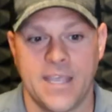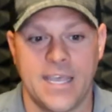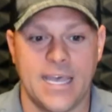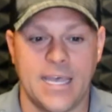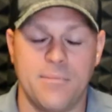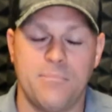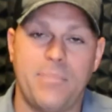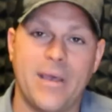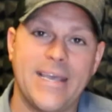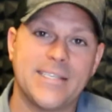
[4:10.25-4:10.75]

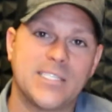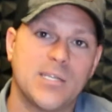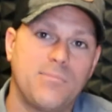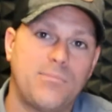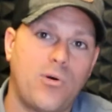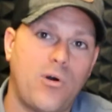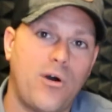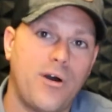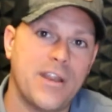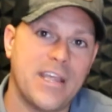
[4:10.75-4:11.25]
And based
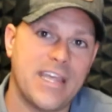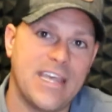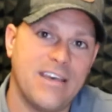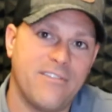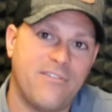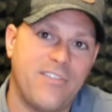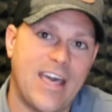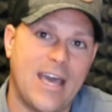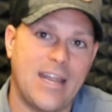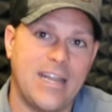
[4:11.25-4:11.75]
upon
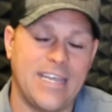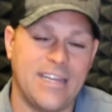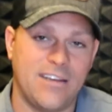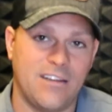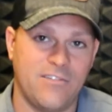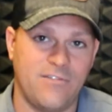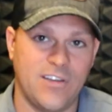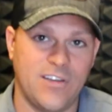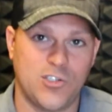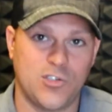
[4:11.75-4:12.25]
if that
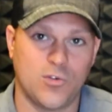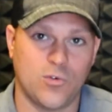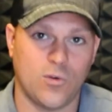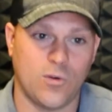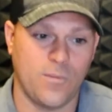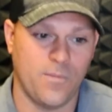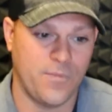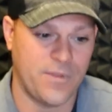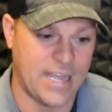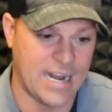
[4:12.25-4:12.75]

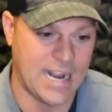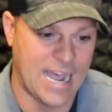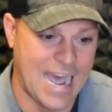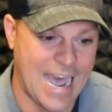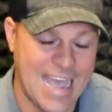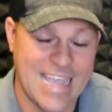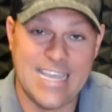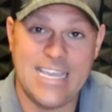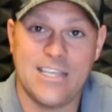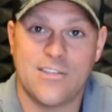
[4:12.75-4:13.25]
individual that
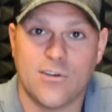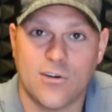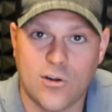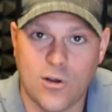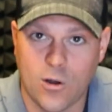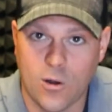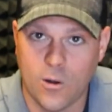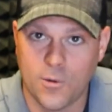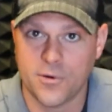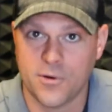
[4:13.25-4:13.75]
I either
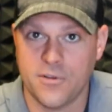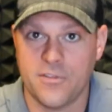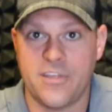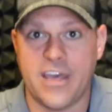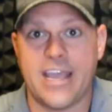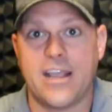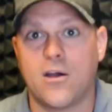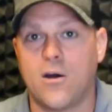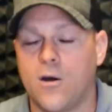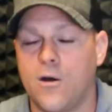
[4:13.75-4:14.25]
called or
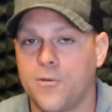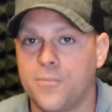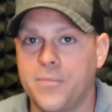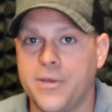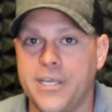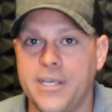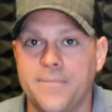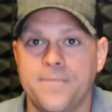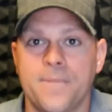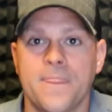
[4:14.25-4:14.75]
they called
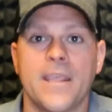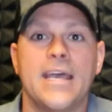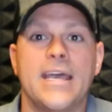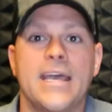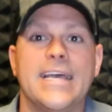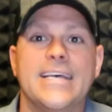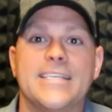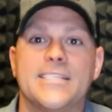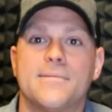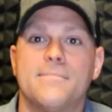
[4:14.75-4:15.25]
me
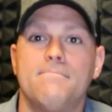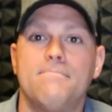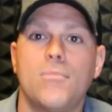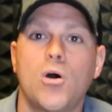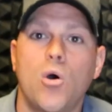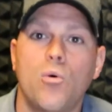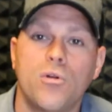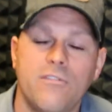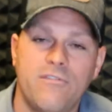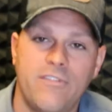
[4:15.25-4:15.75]
is
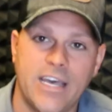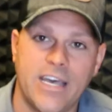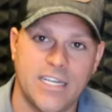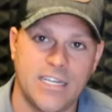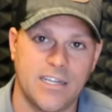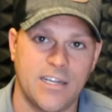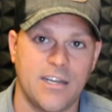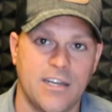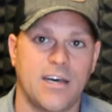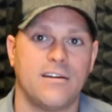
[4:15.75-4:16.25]

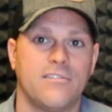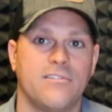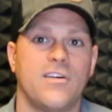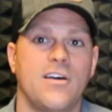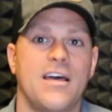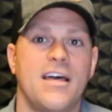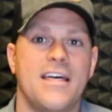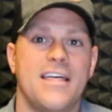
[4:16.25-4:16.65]
motivated enough,